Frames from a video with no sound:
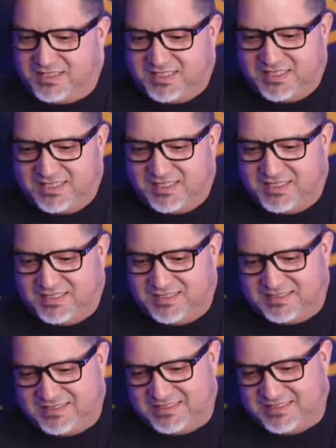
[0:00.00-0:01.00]

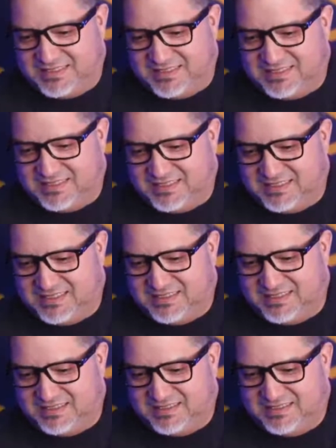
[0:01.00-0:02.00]
let's see, this
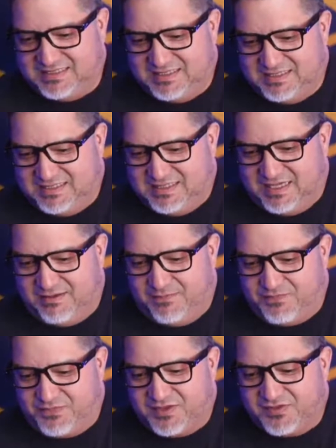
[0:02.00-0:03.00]
is
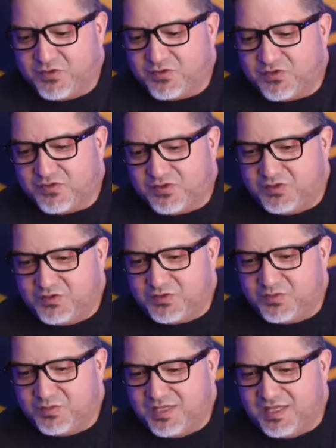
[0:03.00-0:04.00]
this
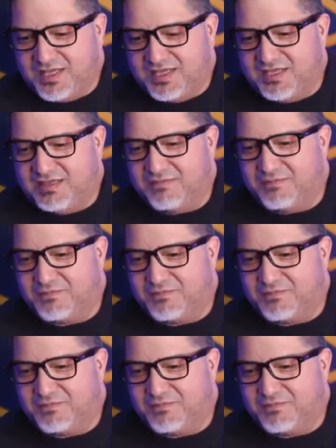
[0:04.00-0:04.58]
YouTube Lite